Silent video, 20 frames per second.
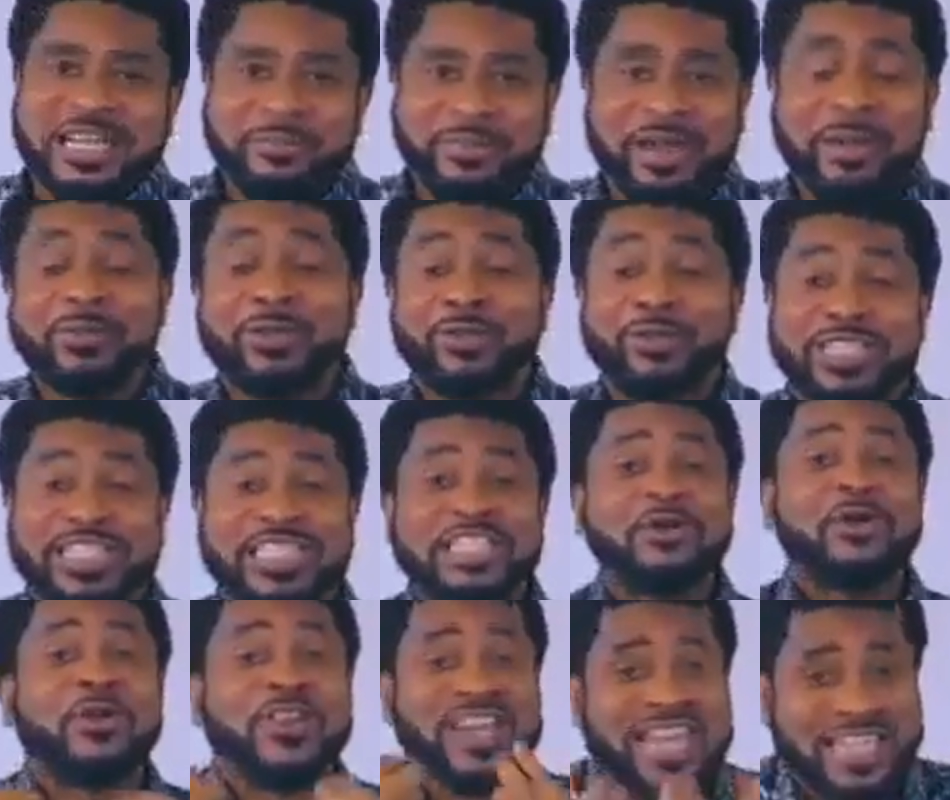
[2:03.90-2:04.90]
them. That means you are still
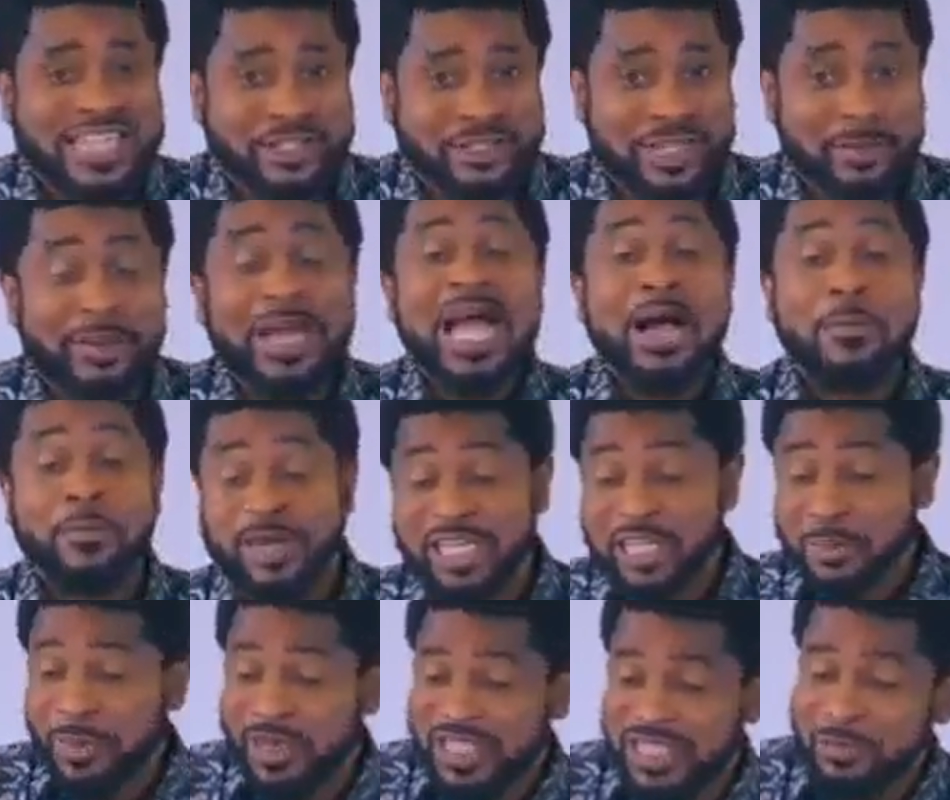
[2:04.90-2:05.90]
connected to them. But
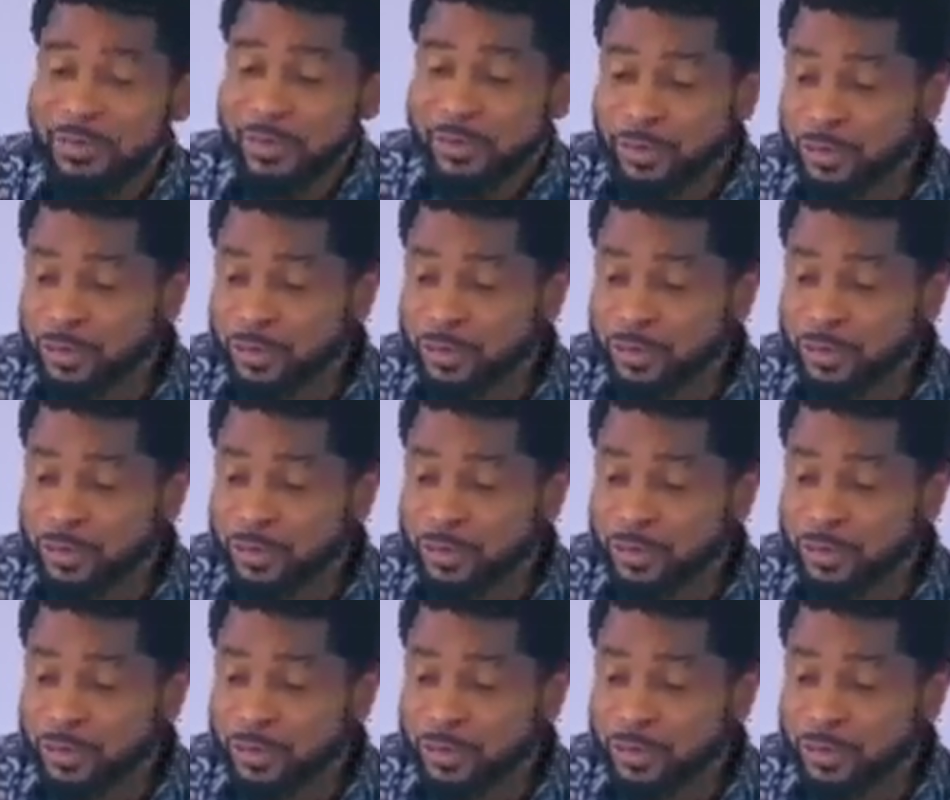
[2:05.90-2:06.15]
it's possible